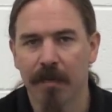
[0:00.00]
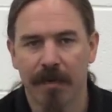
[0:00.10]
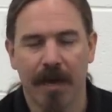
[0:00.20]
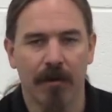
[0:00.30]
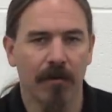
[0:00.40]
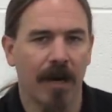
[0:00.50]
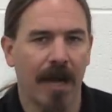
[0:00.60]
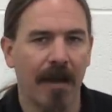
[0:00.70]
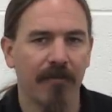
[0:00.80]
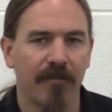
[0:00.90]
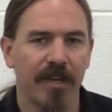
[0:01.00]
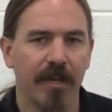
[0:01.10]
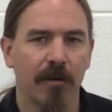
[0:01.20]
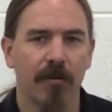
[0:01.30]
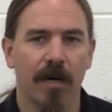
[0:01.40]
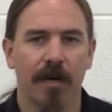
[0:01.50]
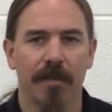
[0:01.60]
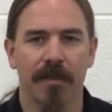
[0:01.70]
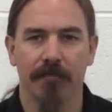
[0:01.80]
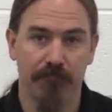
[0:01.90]
Now, I have a video
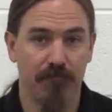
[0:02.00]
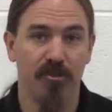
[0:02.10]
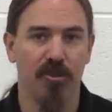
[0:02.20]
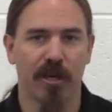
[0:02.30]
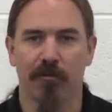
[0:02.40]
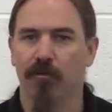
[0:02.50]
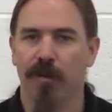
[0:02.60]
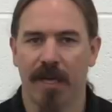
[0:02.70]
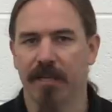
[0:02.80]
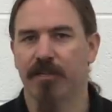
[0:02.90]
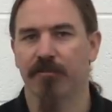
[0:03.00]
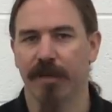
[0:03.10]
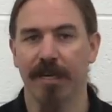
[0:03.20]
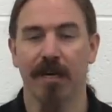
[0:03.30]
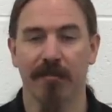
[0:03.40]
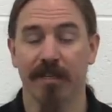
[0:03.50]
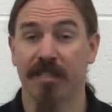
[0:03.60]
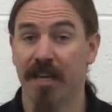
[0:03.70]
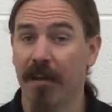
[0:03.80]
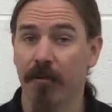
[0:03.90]
on the general history of the
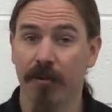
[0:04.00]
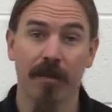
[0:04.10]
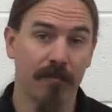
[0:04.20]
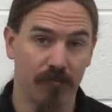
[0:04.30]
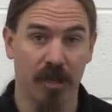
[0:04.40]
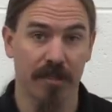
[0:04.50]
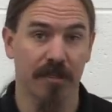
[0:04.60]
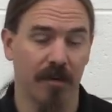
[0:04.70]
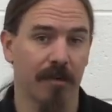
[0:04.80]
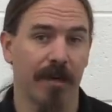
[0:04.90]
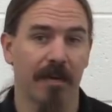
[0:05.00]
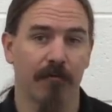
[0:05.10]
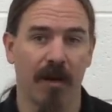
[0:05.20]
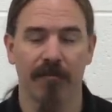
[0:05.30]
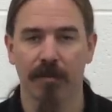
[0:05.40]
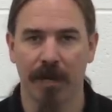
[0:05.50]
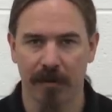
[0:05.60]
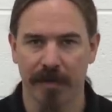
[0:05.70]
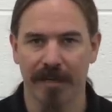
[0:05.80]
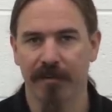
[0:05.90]
standard Johnson automatic rifle, the
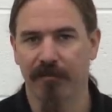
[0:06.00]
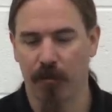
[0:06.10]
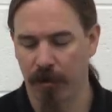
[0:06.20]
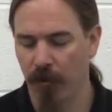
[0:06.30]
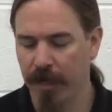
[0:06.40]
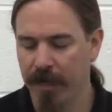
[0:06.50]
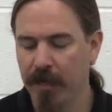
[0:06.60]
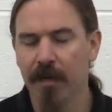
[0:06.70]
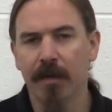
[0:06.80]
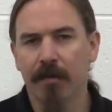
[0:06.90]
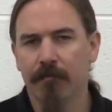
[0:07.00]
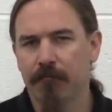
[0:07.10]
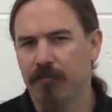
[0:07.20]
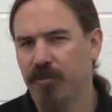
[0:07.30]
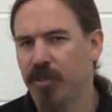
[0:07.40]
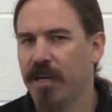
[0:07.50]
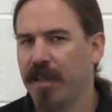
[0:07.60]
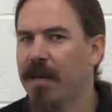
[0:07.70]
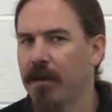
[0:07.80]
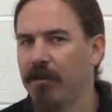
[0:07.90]
Model nineteen forty-one. Check
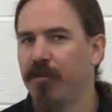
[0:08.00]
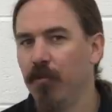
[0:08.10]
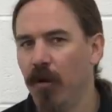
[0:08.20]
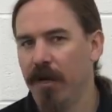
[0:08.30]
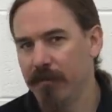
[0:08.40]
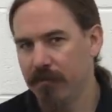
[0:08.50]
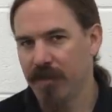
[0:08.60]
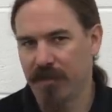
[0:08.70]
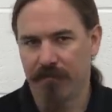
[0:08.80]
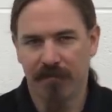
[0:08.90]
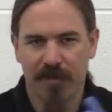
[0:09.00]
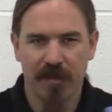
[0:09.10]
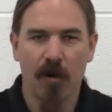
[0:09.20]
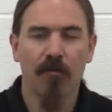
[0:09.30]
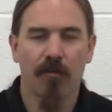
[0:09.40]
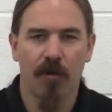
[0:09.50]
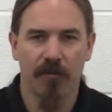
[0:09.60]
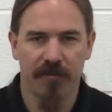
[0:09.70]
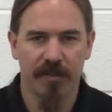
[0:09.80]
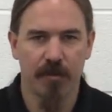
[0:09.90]
that out if you want the the
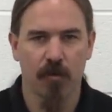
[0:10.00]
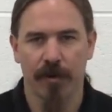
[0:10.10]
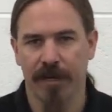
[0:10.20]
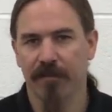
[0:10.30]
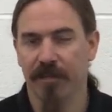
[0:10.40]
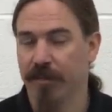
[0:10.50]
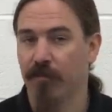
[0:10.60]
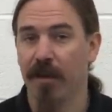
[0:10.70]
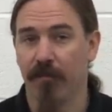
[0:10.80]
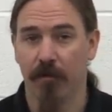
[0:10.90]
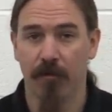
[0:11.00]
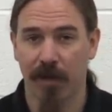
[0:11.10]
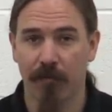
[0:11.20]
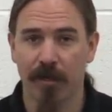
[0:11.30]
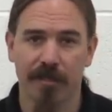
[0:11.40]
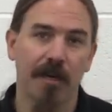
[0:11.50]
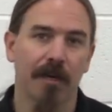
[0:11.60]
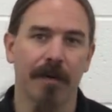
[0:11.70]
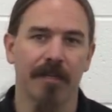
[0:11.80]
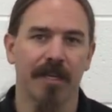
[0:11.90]
overall story of this rifle. What I want to
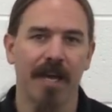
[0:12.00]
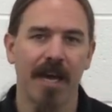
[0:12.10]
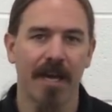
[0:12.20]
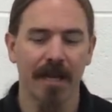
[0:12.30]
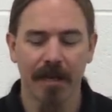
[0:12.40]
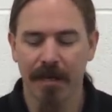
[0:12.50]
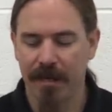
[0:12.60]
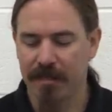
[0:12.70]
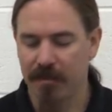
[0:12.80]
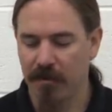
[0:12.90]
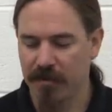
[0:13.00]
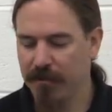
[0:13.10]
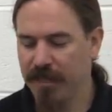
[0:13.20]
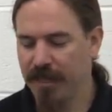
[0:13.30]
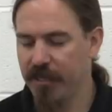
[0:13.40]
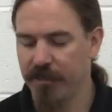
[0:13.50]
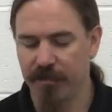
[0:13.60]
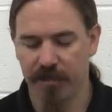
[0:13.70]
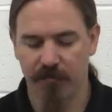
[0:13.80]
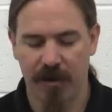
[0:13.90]
talk about today is are some of the
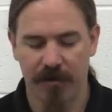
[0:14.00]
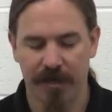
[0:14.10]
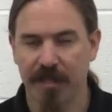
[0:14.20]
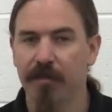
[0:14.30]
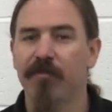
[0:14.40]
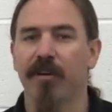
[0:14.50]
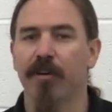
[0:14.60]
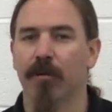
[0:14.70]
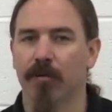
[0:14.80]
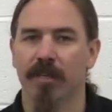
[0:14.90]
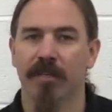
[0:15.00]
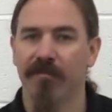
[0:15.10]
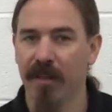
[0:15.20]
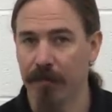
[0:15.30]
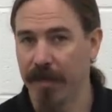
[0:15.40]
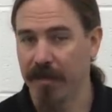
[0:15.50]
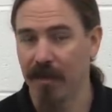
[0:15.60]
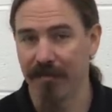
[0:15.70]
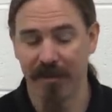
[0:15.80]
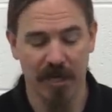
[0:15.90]
issues surrounding some of the very early development
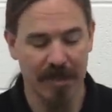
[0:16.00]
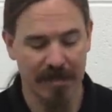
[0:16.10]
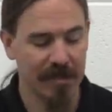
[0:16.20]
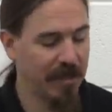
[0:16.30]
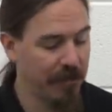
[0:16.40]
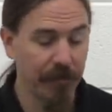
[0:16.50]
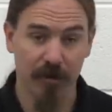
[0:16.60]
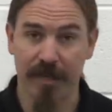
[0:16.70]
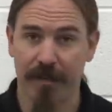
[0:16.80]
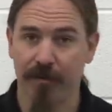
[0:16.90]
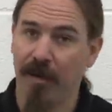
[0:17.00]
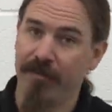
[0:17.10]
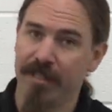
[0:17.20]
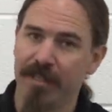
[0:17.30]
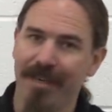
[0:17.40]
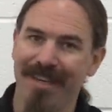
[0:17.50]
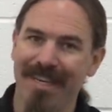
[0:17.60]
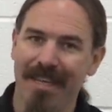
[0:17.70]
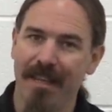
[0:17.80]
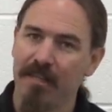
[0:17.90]
of the Johnson, and in particular, obviously,
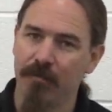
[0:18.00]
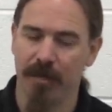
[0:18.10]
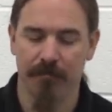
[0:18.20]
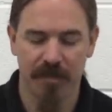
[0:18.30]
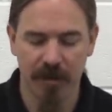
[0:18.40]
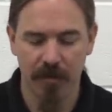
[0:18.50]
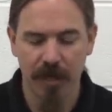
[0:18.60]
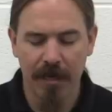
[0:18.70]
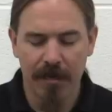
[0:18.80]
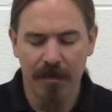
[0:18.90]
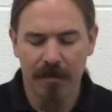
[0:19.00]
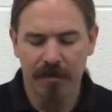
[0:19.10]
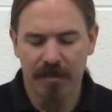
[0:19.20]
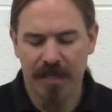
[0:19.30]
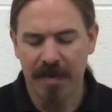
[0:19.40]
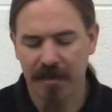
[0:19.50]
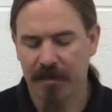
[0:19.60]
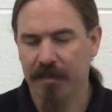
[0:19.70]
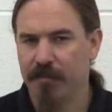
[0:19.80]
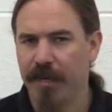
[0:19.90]
this one. So,
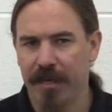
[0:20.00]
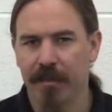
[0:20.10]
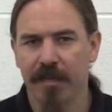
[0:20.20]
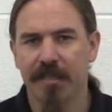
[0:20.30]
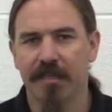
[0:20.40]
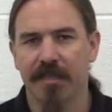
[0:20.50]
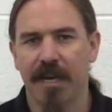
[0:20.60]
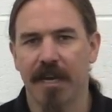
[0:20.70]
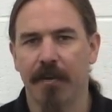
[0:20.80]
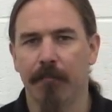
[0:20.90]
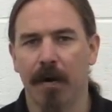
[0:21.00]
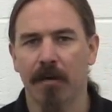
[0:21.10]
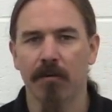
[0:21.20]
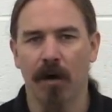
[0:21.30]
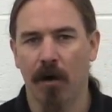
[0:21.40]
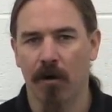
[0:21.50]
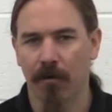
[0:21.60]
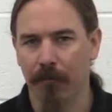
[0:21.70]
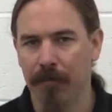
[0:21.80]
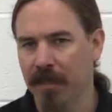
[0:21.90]
technically speaking, this is a Model
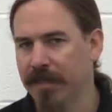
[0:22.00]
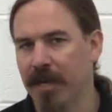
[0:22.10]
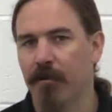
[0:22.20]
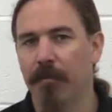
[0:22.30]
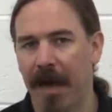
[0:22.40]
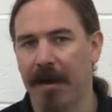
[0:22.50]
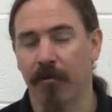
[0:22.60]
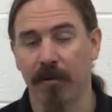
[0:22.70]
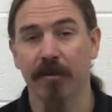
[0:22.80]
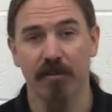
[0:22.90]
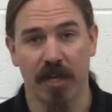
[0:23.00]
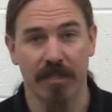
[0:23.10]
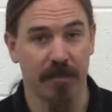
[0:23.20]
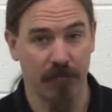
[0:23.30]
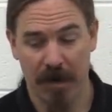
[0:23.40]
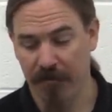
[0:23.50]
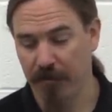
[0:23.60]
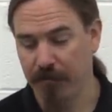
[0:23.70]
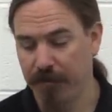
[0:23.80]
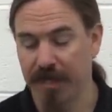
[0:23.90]
R military pattern Johnson
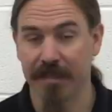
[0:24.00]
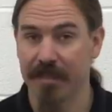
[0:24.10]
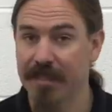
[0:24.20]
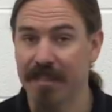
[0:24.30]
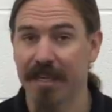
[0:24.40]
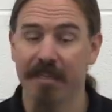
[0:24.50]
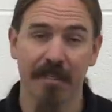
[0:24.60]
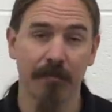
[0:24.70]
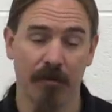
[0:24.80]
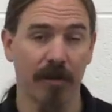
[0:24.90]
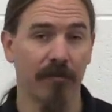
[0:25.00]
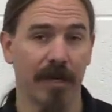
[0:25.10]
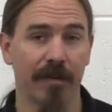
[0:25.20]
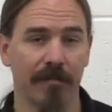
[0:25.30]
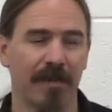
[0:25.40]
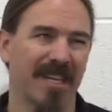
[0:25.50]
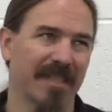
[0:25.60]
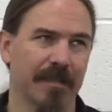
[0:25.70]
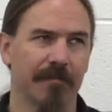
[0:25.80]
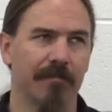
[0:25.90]
rifle, because this dates to the point when, well, I
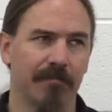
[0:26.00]
guess it,